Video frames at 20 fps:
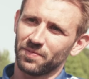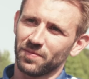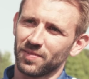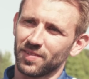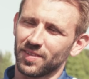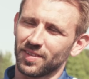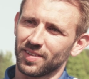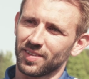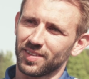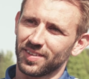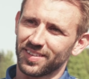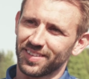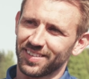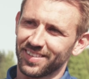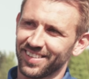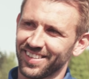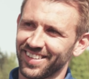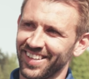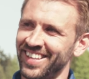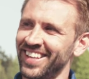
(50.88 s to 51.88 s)

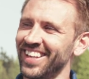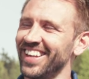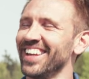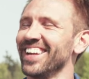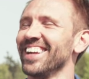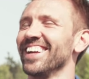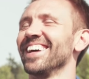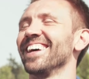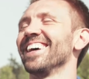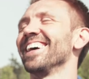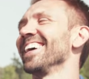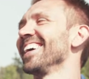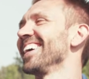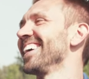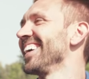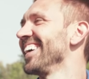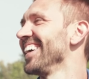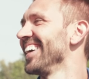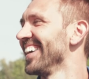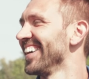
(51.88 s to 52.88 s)

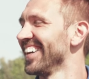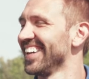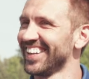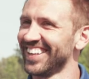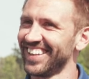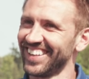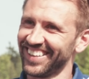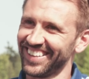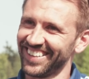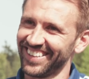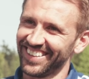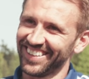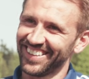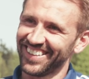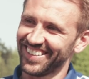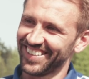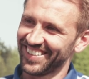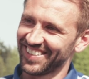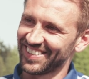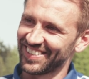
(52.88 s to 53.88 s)

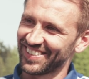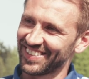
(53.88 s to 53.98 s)
(silent)